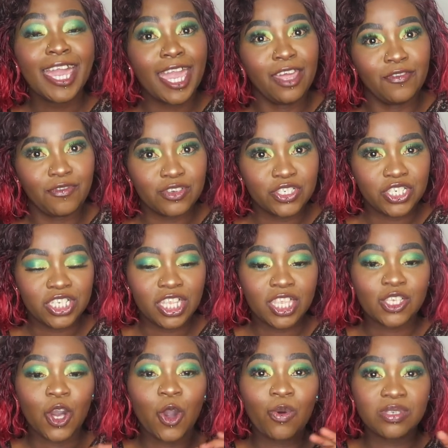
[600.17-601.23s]
and fashioning.
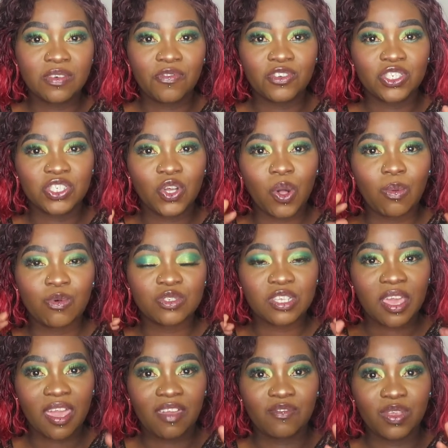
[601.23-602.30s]
There's always a fashioning almost
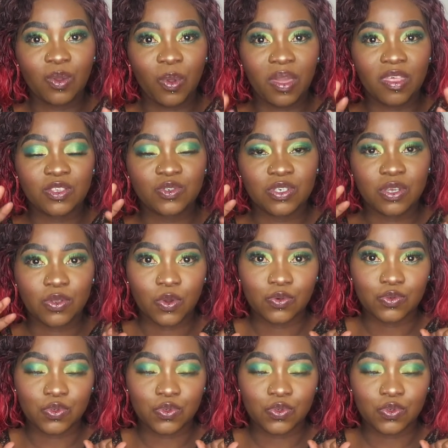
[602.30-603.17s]
everywhere that you can go